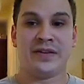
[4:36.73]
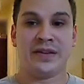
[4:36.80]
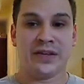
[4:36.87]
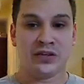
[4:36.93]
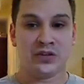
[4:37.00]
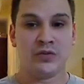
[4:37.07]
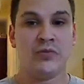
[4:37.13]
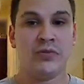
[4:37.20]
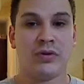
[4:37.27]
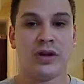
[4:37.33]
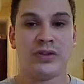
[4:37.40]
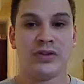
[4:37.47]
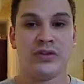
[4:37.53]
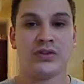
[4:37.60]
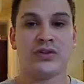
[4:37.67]
like two
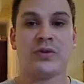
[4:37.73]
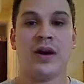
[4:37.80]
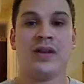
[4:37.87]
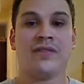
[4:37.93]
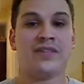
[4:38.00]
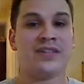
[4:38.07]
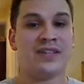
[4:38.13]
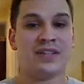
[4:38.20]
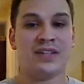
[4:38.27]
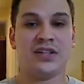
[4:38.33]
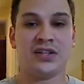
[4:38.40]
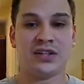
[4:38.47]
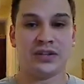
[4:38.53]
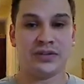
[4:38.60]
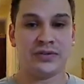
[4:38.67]
brothers who haven't seen
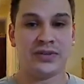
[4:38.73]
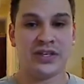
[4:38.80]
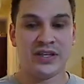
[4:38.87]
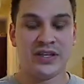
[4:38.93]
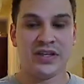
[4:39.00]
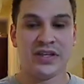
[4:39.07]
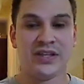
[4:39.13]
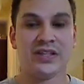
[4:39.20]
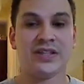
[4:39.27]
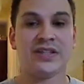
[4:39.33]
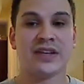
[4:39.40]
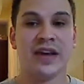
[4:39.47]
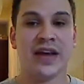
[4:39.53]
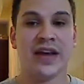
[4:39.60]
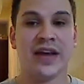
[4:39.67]
each other in
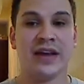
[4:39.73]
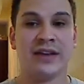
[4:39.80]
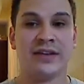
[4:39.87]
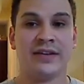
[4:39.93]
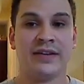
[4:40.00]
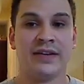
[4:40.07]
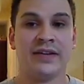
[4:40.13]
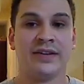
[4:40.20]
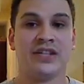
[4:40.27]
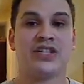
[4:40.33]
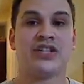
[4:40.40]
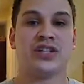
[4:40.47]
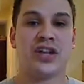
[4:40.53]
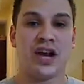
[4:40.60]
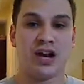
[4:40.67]
years, and they
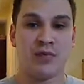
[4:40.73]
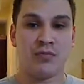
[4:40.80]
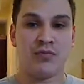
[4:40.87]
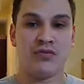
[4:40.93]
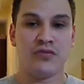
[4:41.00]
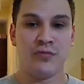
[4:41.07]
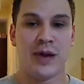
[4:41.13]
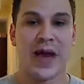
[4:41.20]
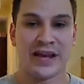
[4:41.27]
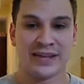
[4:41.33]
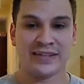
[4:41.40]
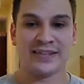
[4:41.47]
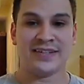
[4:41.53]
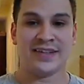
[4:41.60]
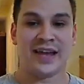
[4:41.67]
just kind of move
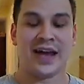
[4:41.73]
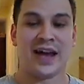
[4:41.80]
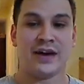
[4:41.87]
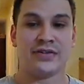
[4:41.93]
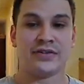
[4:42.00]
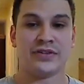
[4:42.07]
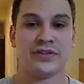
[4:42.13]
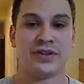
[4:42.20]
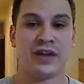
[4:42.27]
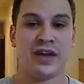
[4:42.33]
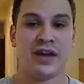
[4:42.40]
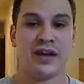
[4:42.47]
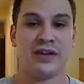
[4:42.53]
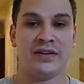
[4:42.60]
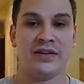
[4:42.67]
back into the house.
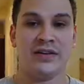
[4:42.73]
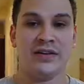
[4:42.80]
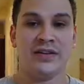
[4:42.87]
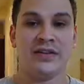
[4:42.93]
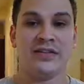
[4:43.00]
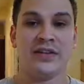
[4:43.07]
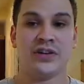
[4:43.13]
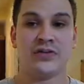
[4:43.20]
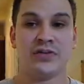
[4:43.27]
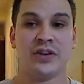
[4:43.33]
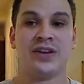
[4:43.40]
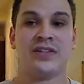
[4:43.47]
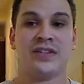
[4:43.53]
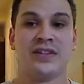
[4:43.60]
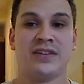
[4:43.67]
And Dick
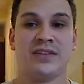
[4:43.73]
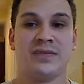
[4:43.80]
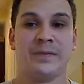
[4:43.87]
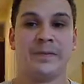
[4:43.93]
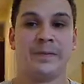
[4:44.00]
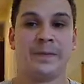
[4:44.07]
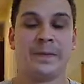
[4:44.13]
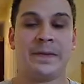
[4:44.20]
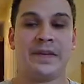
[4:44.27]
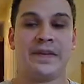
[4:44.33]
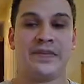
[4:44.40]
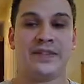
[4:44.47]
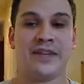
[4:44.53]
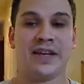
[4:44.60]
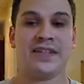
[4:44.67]
Grayson,
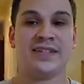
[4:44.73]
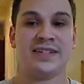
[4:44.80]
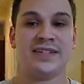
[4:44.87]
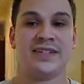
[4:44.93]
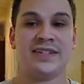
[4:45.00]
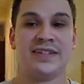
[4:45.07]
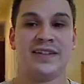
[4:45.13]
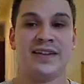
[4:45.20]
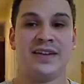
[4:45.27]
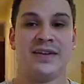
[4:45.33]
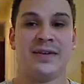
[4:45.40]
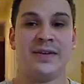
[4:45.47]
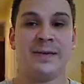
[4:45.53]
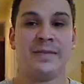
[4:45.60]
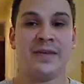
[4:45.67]
it's nice to
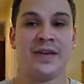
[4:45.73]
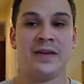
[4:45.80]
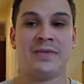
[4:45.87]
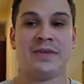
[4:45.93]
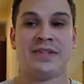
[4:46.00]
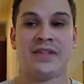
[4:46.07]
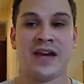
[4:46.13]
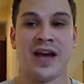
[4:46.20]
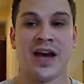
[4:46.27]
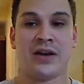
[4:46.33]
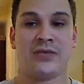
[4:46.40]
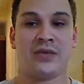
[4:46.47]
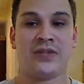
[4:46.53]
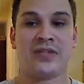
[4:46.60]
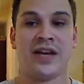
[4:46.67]
see him
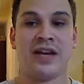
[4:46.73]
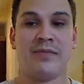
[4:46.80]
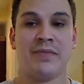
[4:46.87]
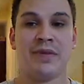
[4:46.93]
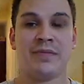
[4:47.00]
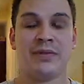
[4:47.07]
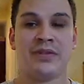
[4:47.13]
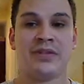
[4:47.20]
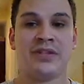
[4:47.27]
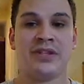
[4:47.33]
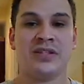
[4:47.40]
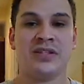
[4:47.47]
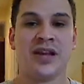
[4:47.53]
interact with Damian because